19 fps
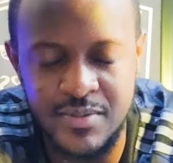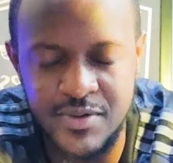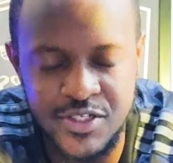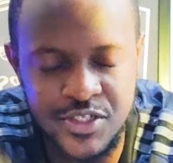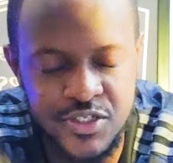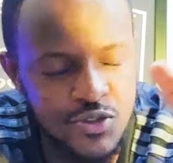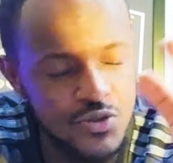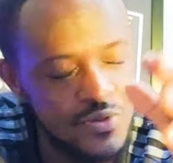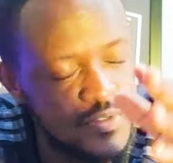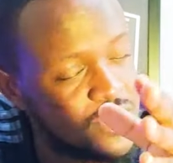Gabriel
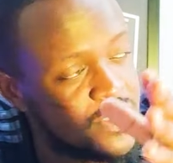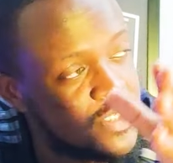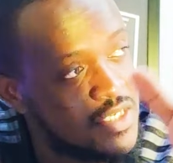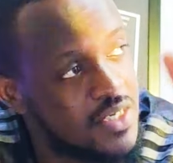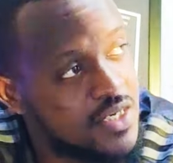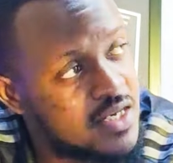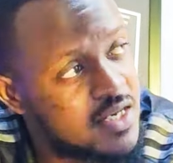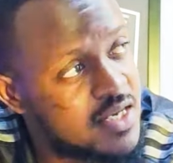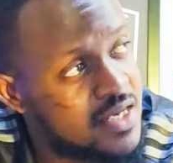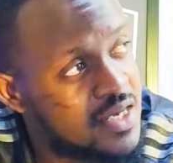Jesus,
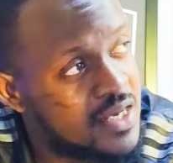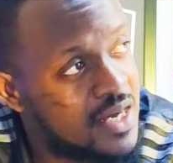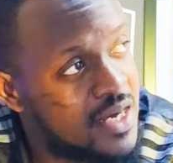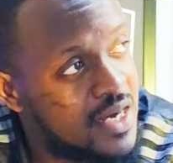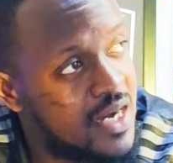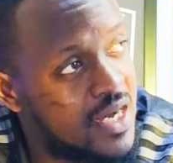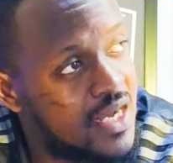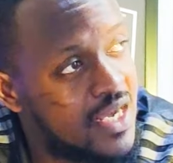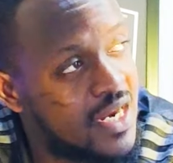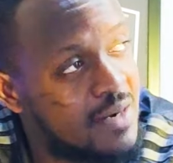
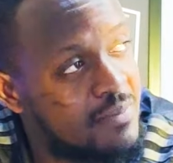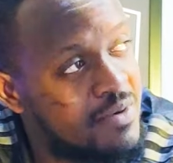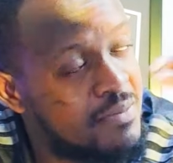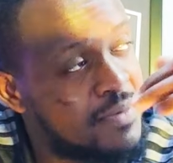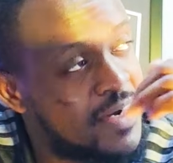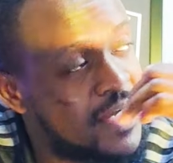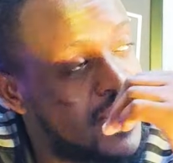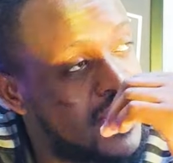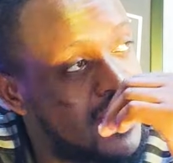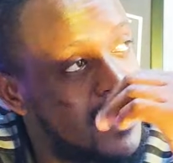uh,
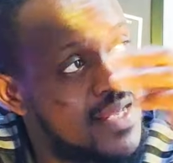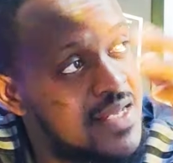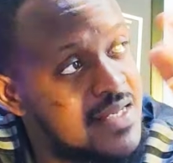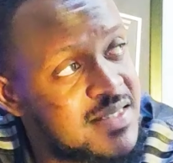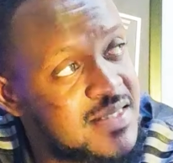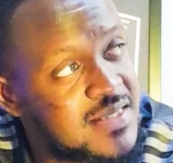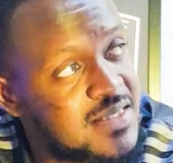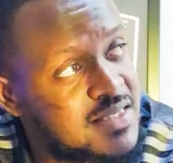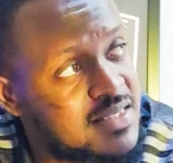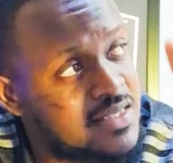Gabriel
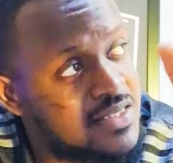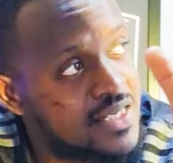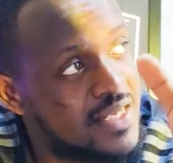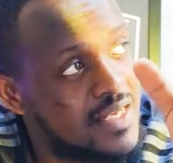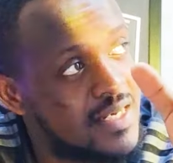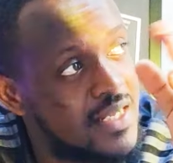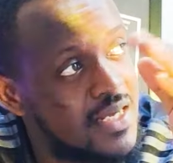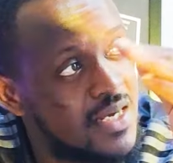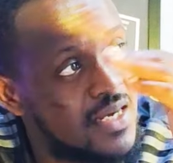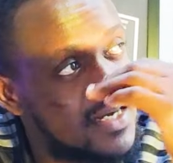Magalhaes,
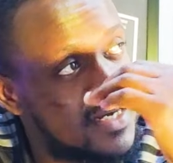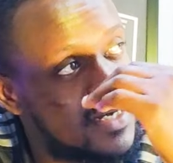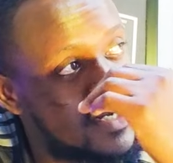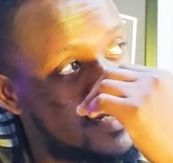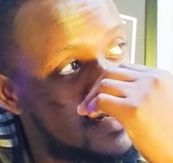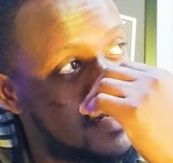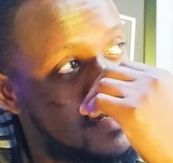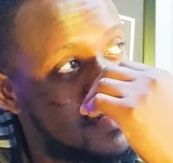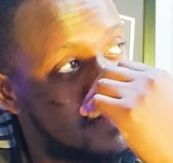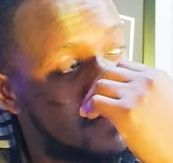and
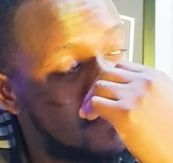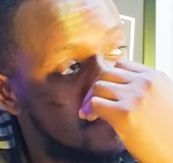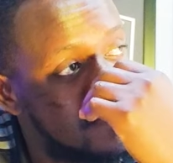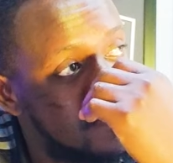uh,